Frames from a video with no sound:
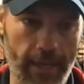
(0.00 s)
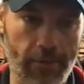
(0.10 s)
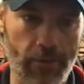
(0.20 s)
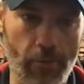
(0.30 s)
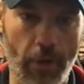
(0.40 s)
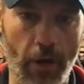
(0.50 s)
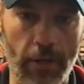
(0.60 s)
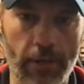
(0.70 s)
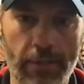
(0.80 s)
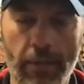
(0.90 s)
to the
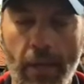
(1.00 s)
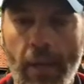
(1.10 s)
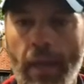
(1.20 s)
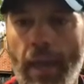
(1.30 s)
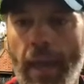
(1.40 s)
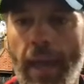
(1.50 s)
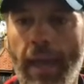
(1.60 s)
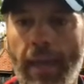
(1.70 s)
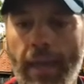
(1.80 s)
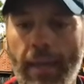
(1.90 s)
parks
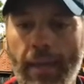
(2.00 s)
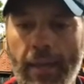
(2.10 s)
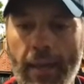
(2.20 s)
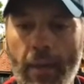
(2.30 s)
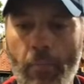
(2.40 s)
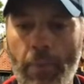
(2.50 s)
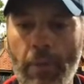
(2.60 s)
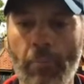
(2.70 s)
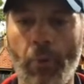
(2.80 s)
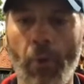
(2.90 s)
and
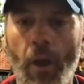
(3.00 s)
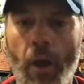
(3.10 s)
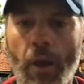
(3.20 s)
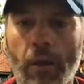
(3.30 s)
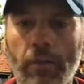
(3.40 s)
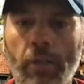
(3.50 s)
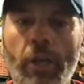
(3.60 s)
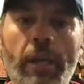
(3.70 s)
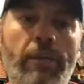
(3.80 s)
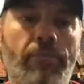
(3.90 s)
people are
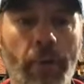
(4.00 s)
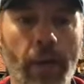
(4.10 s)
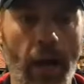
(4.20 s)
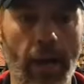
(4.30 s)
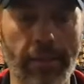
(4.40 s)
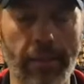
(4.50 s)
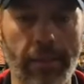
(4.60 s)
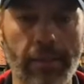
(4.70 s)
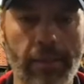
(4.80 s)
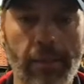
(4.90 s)
looking for
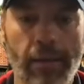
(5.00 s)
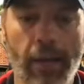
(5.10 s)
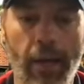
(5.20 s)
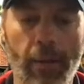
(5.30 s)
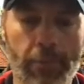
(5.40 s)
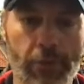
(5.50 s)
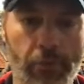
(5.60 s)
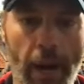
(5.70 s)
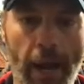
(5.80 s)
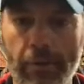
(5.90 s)
content
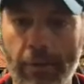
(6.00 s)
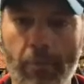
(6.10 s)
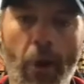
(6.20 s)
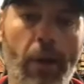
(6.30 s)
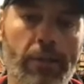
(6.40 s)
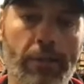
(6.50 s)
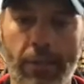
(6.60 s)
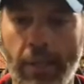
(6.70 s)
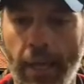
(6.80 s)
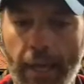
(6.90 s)
surrounding the parks
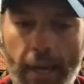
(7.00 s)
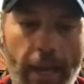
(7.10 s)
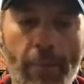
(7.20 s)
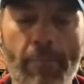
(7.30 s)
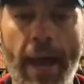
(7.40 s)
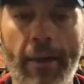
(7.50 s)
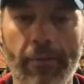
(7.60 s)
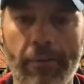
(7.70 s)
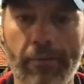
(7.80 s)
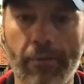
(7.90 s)
and
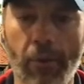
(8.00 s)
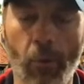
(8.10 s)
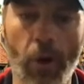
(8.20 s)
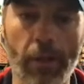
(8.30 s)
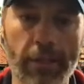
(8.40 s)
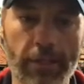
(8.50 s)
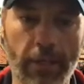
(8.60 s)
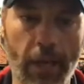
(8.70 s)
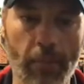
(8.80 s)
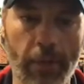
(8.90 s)
about the Walt Disney
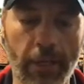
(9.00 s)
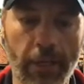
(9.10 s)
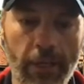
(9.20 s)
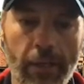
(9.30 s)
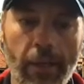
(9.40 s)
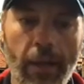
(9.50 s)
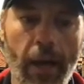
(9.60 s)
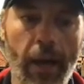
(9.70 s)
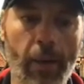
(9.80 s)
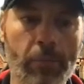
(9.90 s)
Company.
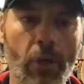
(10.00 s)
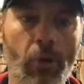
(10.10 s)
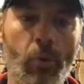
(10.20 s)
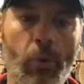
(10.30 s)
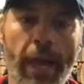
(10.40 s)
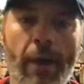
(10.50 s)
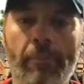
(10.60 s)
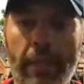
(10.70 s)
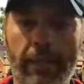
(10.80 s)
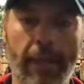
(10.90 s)
So, without
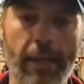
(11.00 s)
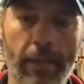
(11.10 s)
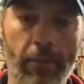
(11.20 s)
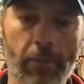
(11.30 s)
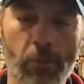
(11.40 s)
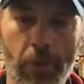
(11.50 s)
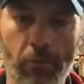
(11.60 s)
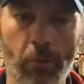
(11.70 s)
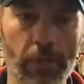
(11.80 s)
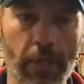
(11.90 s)
me taking up too much
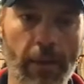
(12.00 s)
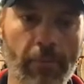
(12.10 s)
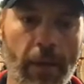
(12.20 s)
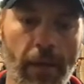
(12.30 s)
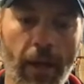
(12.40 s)
more time, I